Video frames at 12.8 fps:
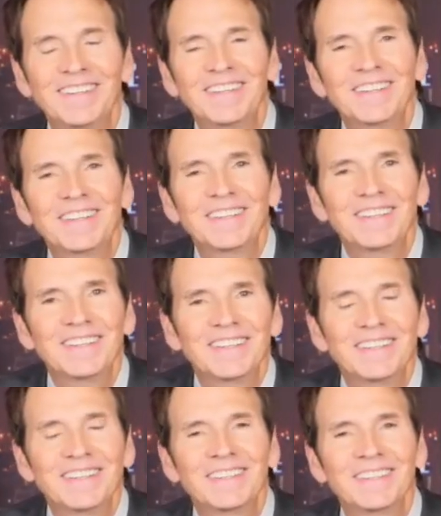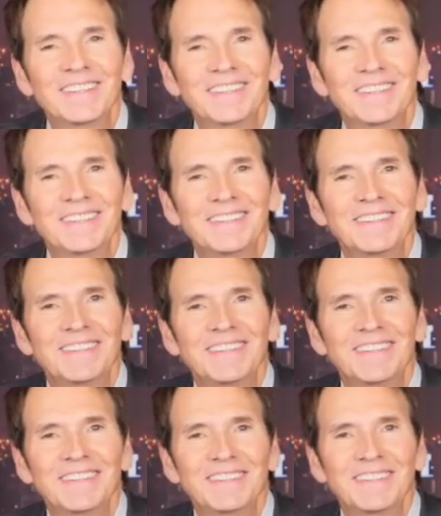
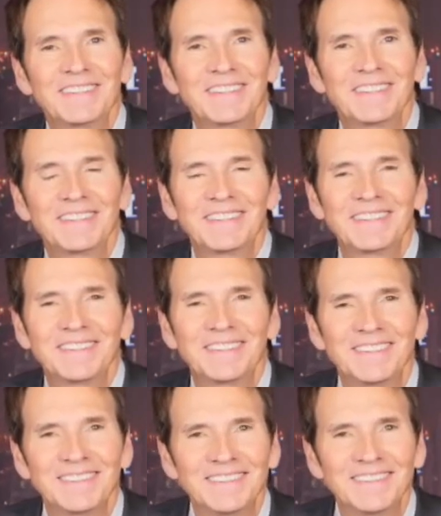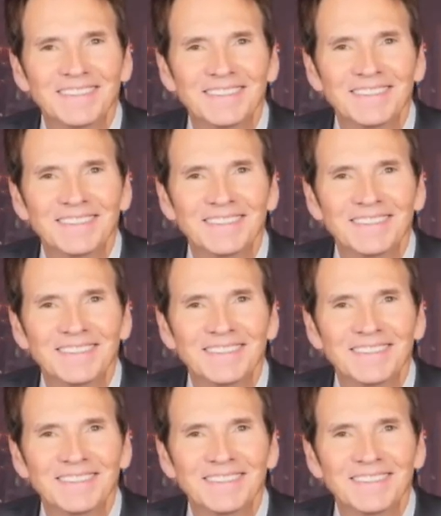(silent)